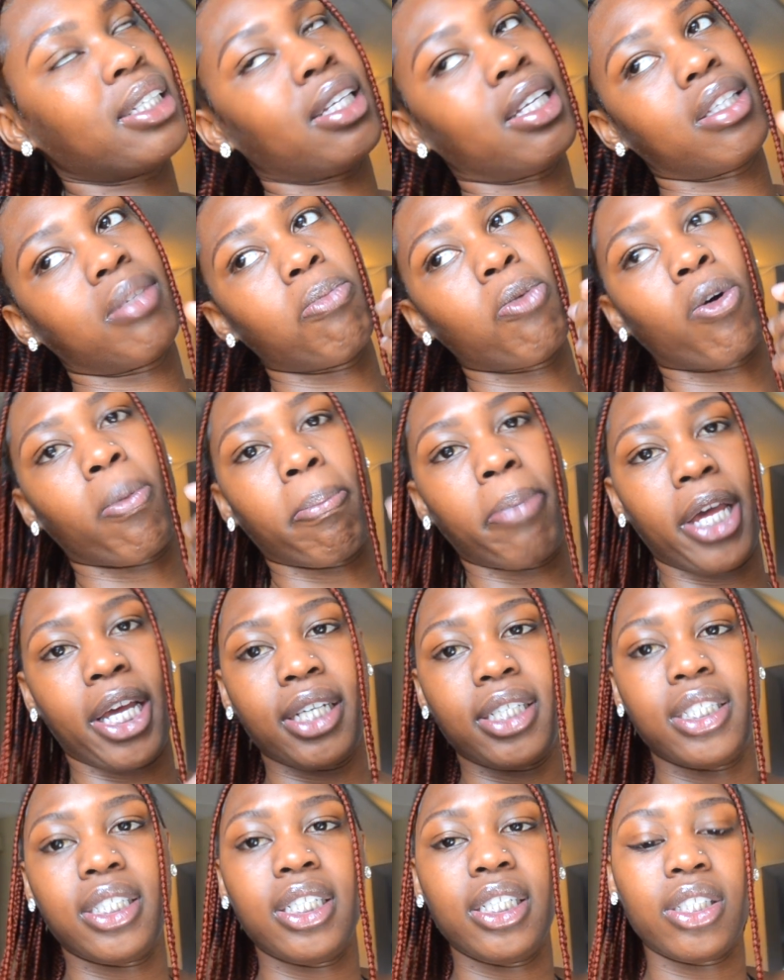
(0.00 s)
that's more
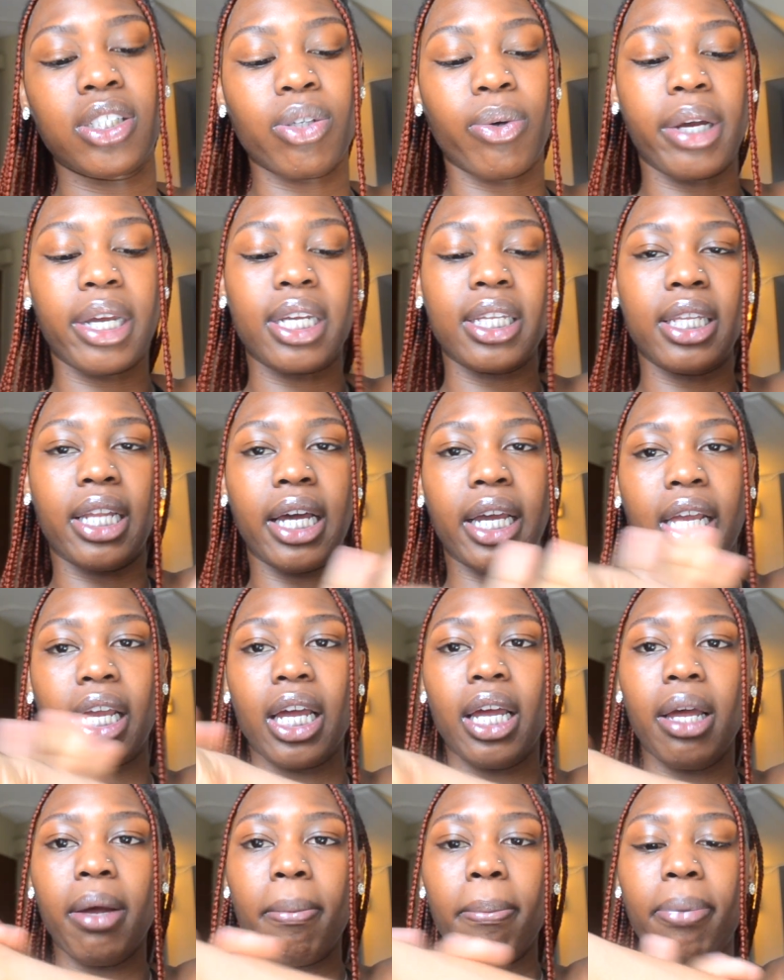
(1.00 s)
pasty so I can like
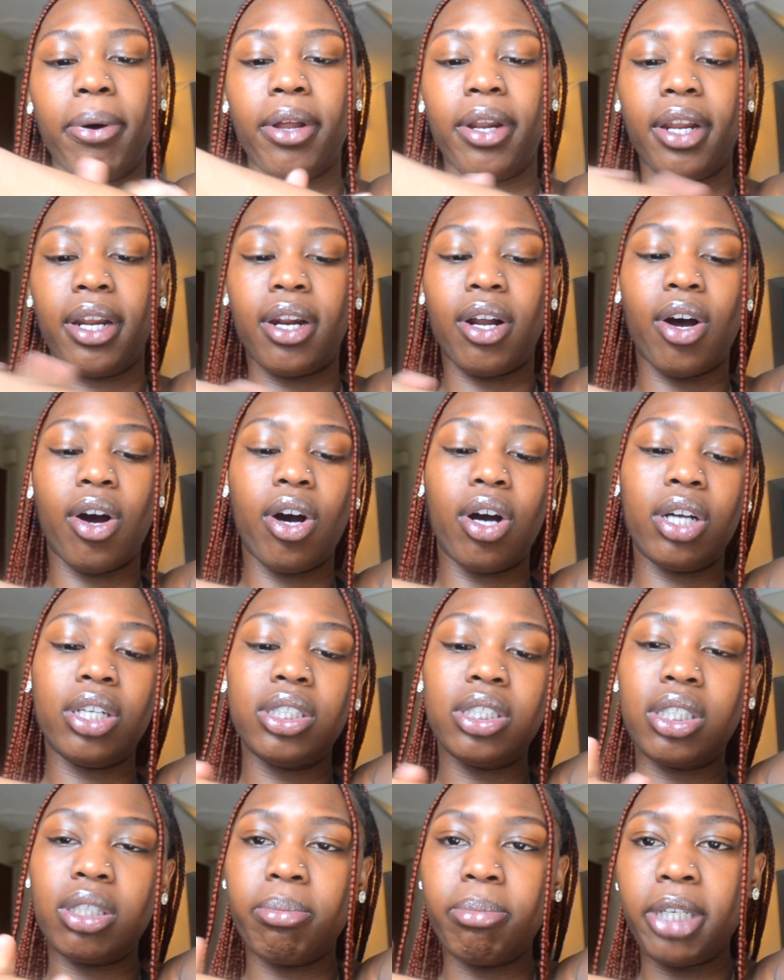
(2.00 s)
put it
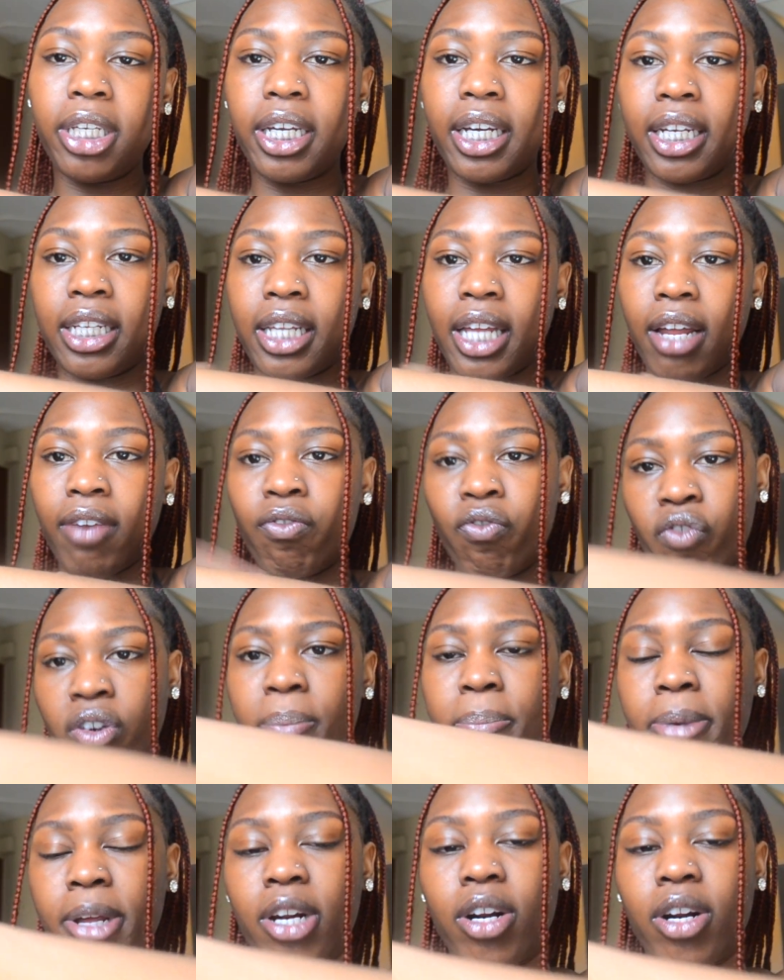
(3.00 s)
onto me and then rip it